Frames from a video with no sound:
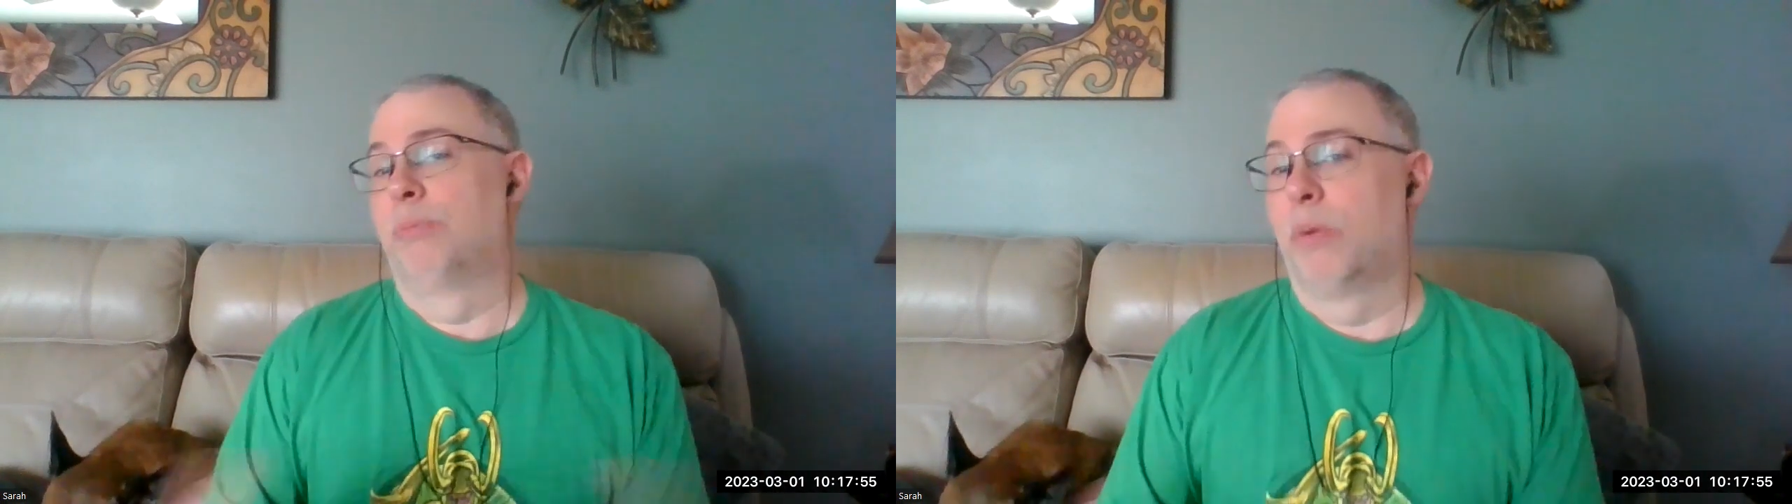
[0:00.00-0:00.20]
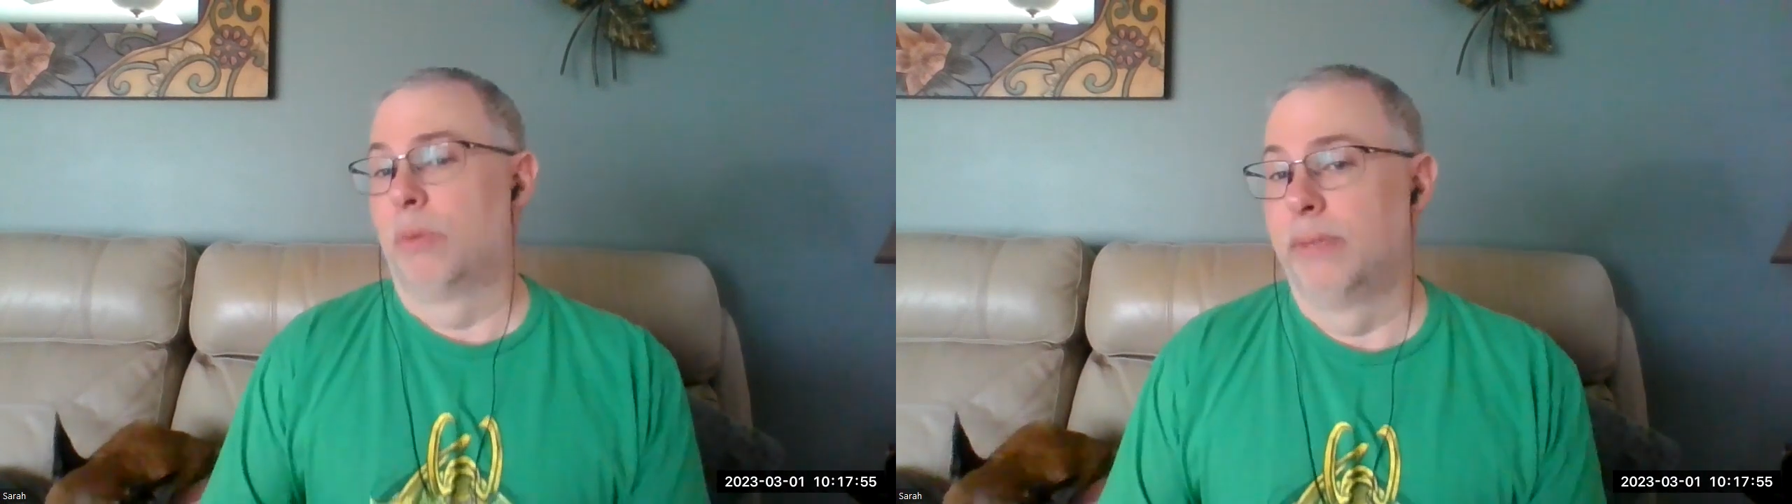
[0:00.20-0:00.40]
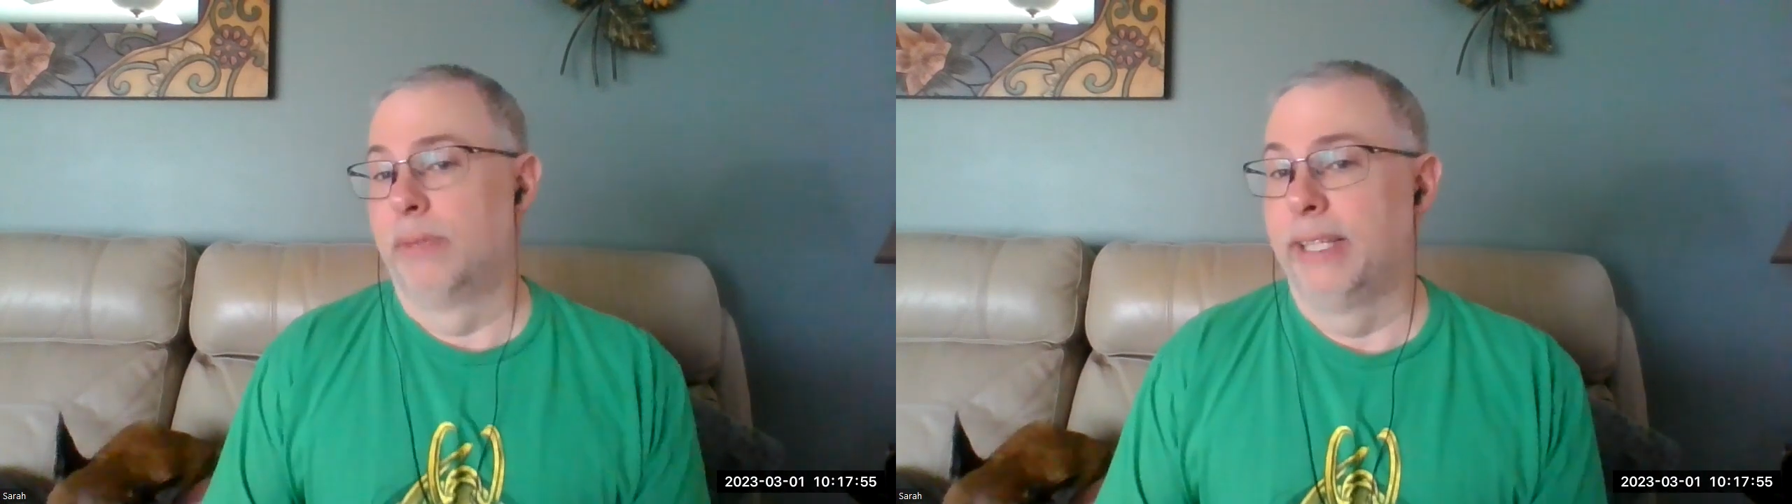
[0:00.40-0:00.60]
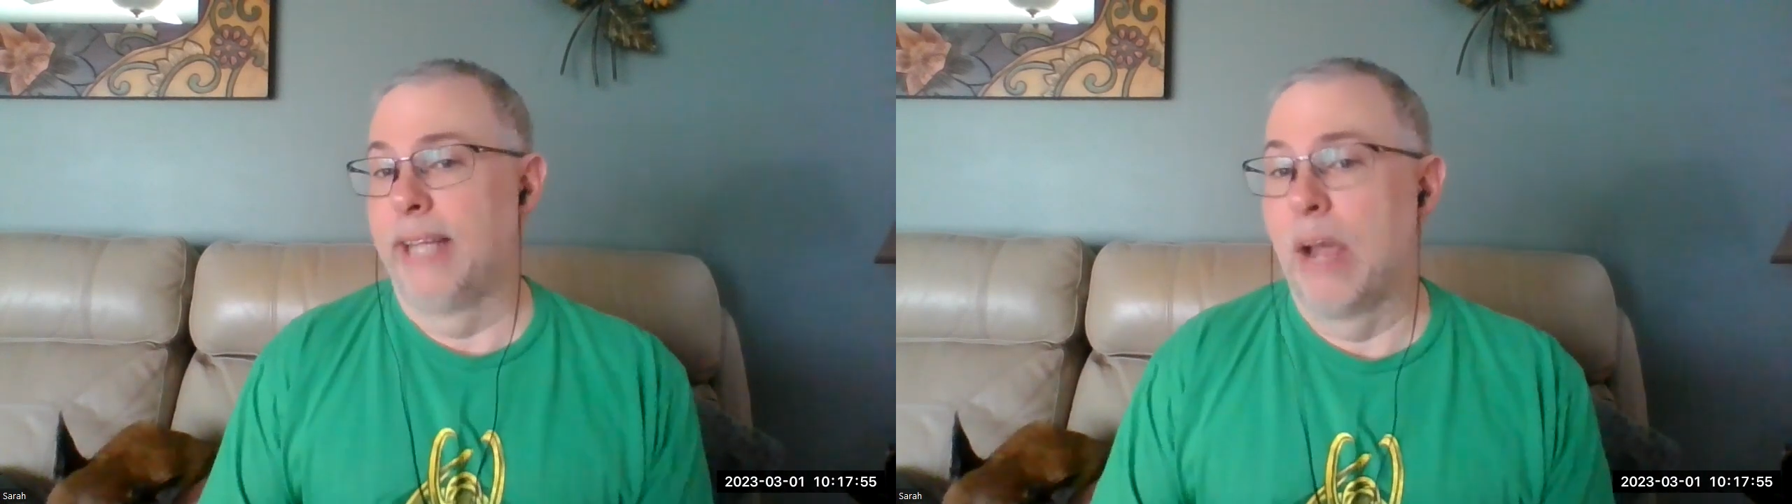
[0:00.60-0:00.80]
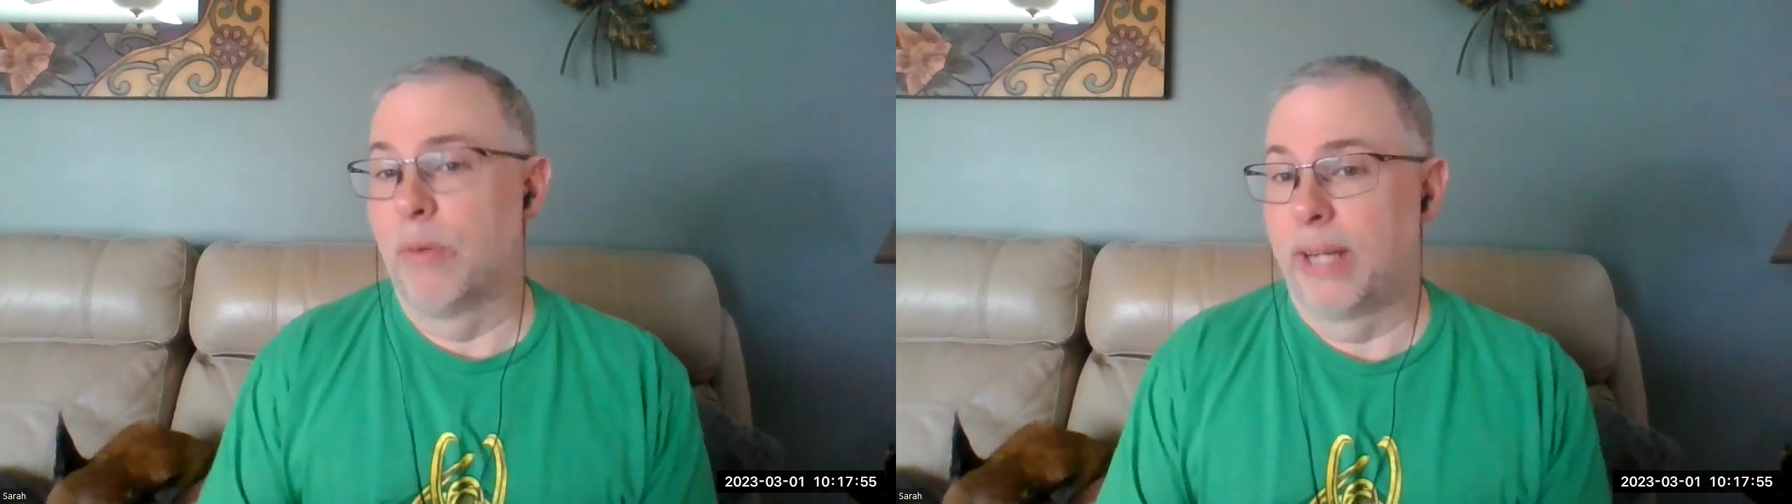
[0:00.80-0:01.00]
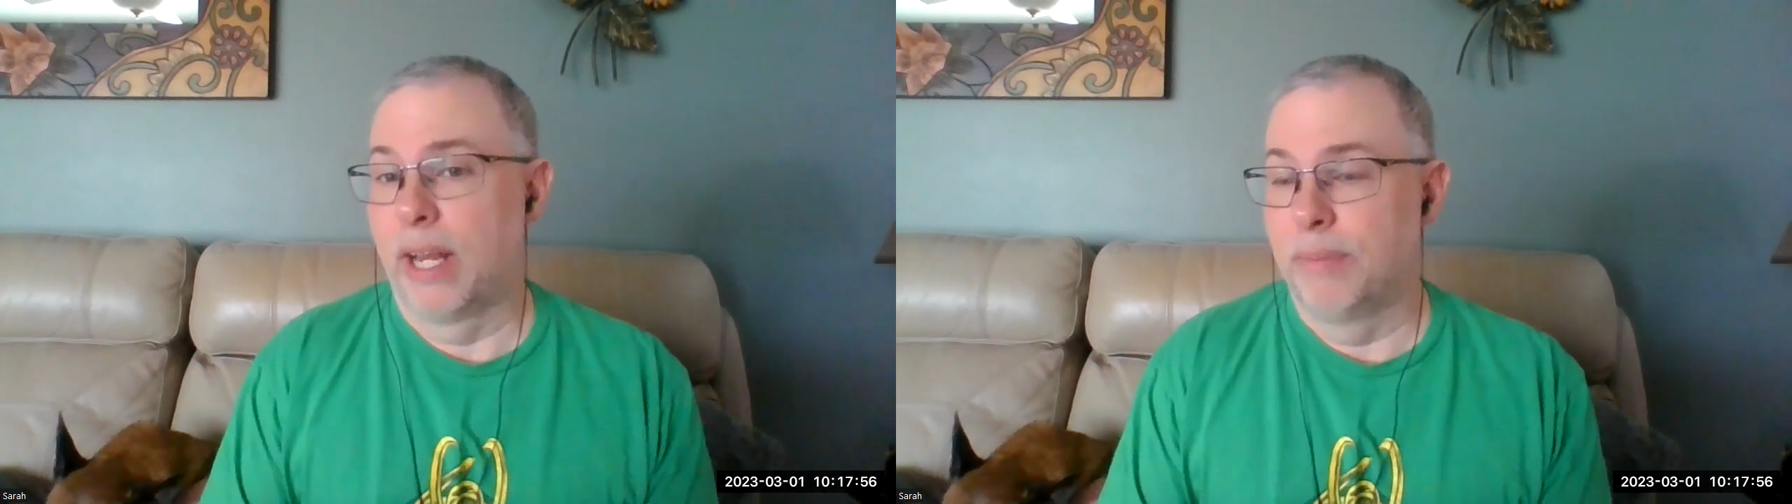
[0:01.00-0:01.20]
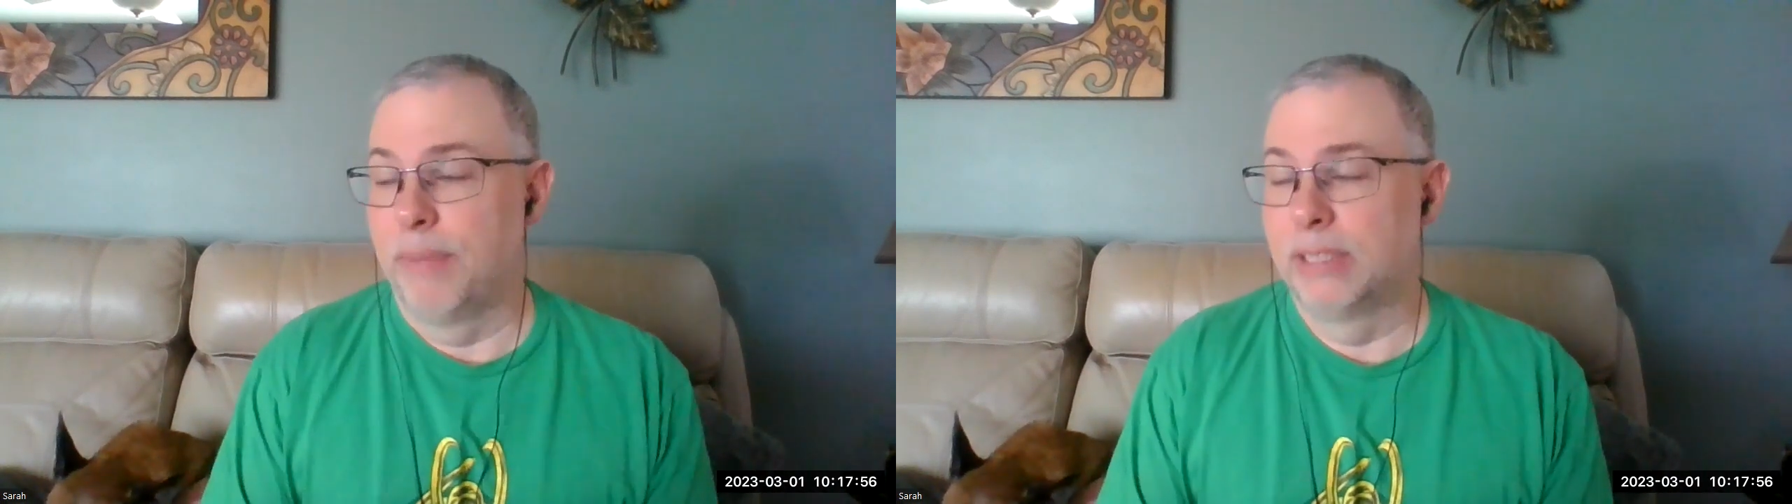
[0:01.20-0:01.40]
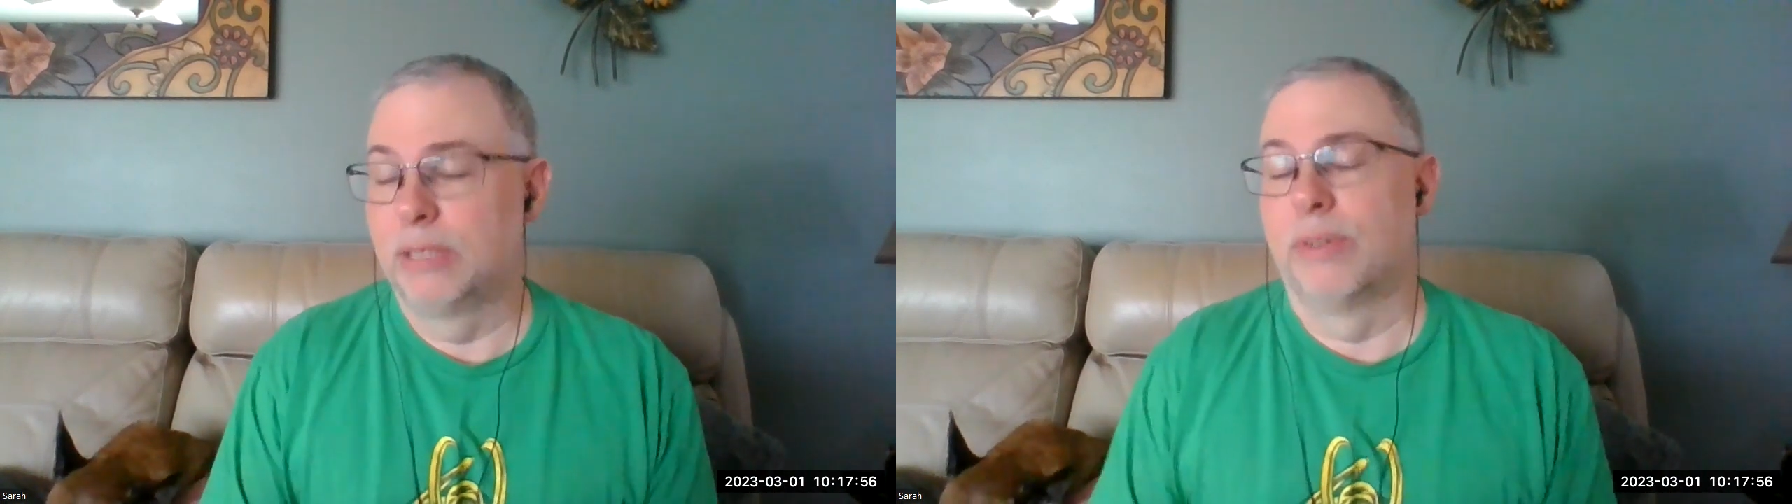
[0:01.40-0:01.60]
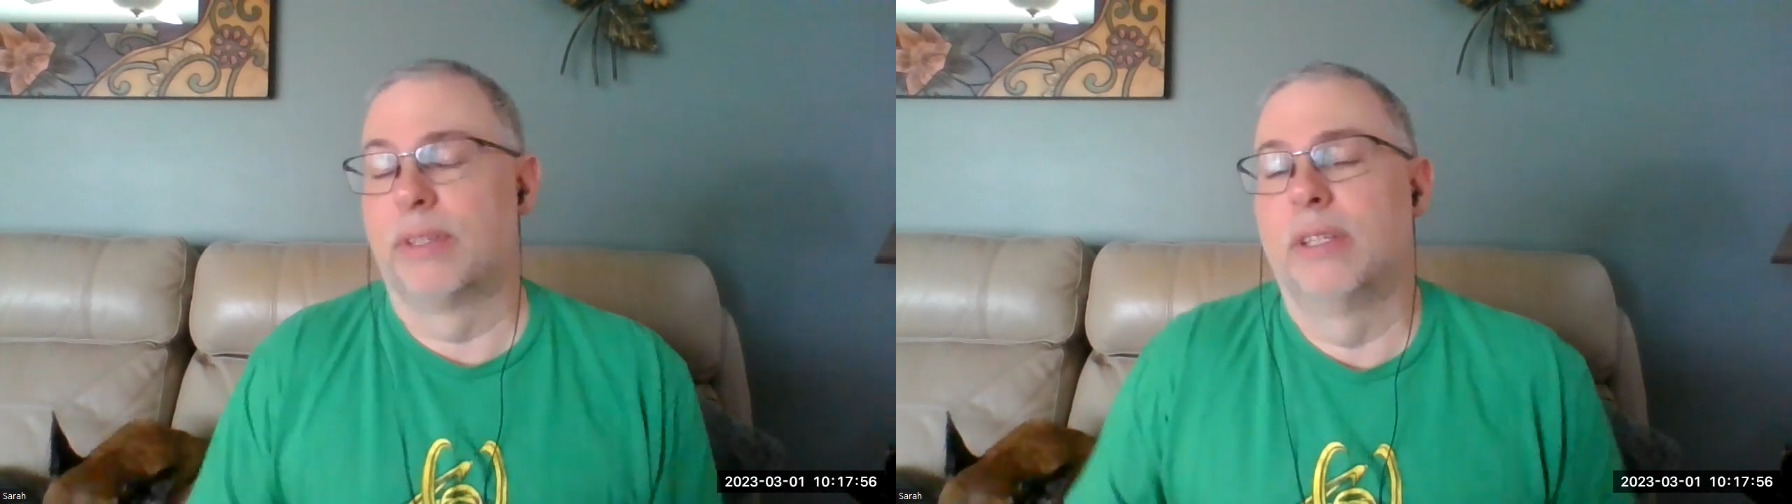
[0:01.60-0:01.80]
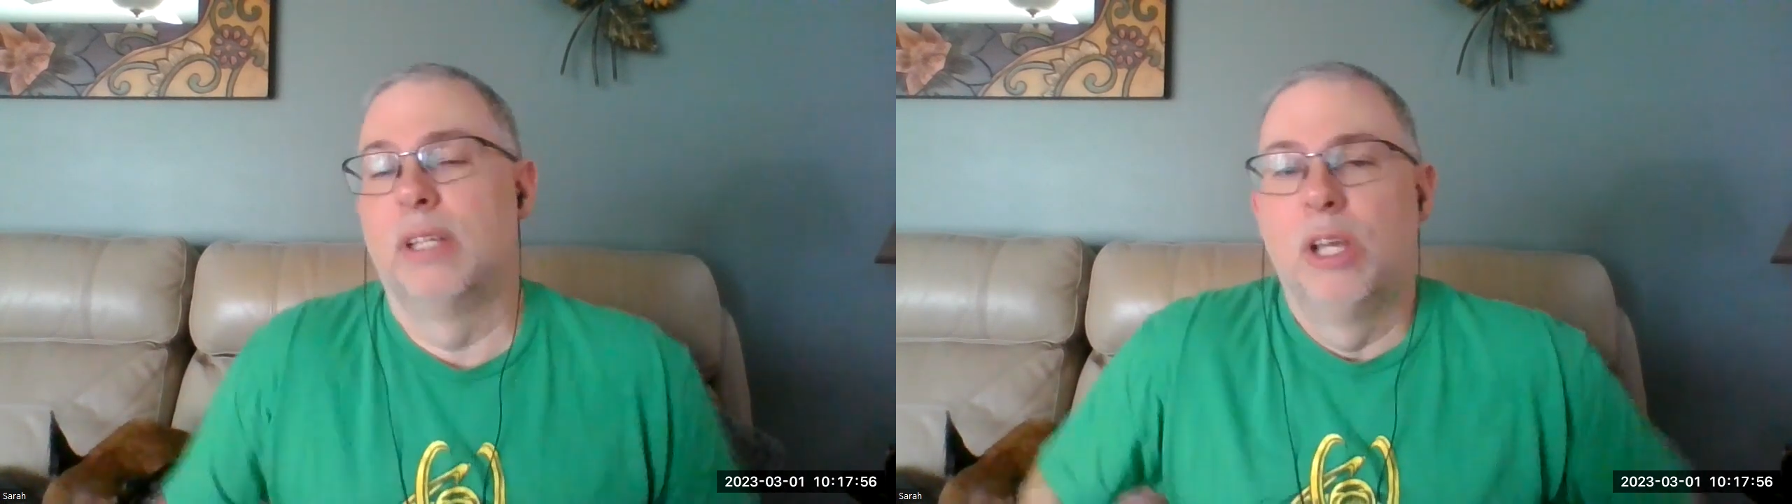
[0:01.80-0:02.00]
but we're really not. We're kind of messing with
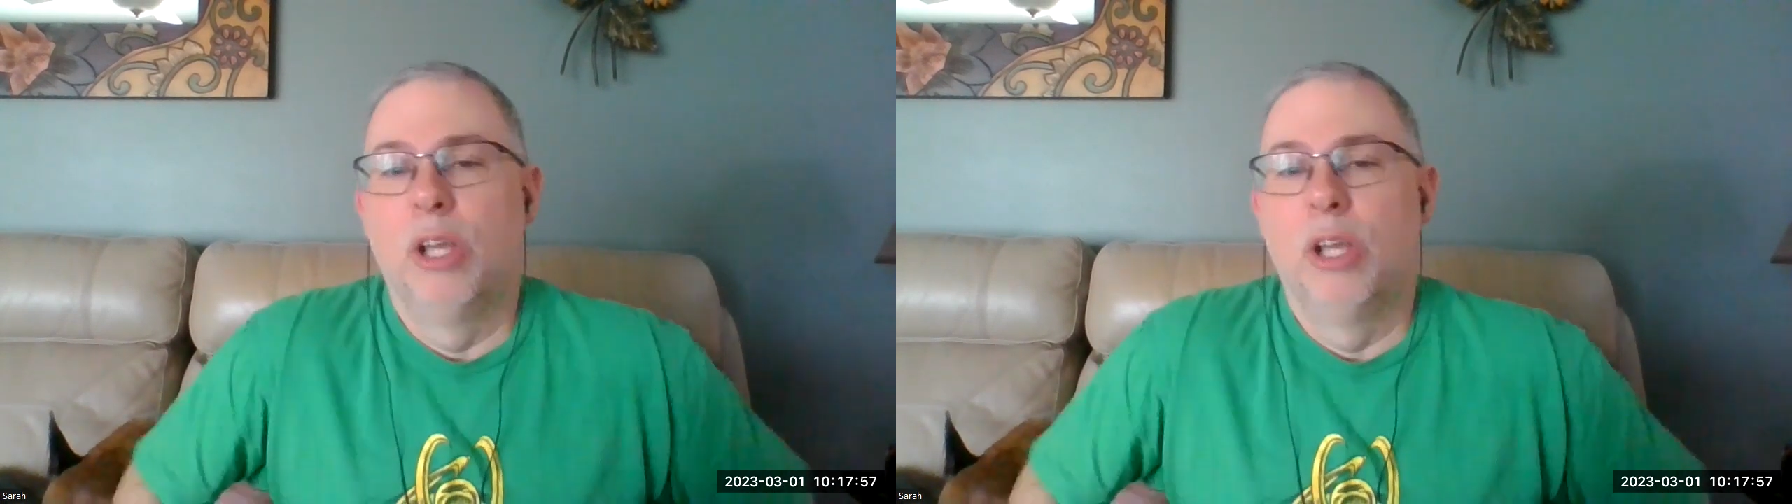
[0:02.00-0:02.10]
it.